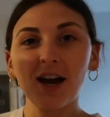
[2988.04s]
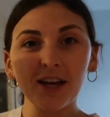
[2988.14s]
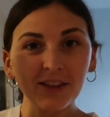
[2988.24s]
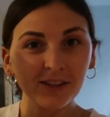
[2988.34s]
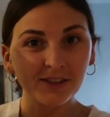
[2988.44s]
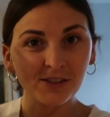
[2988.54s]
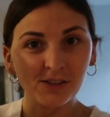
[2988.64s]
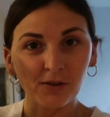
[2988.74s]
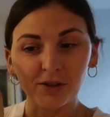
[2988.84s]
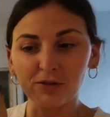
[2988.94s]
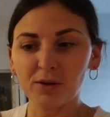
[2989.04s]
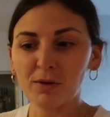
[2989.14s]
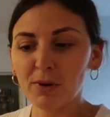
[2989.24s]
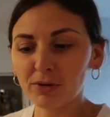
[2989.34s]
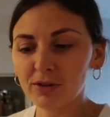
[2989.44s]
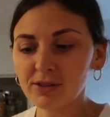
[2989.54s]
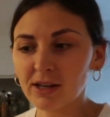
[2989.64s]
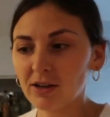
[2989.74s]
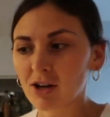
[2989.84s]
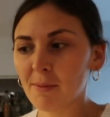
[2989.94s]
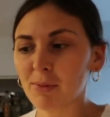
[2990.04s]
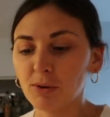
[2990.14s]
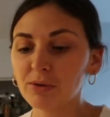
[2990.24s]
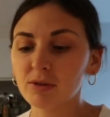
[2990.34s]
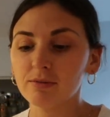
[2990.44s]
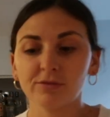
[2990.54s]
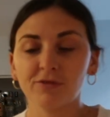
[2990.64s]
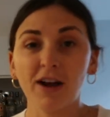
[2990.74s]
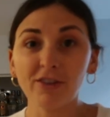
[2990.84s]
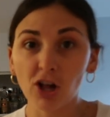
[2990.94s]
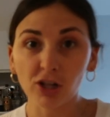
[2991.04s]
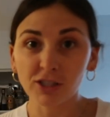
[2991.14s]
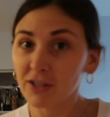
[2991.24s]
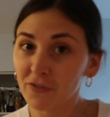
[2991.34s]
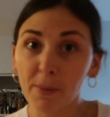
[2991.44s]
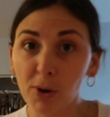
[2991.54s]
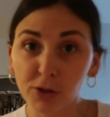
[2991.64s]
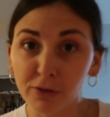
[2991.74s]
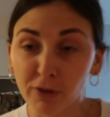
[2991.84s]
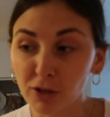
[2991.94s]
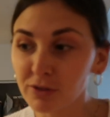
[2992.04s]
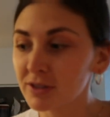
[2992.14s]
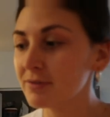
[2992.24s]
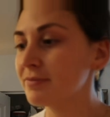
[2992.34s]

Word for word: I think this is so cute. They were both on sale. I got both. $5 for both of those.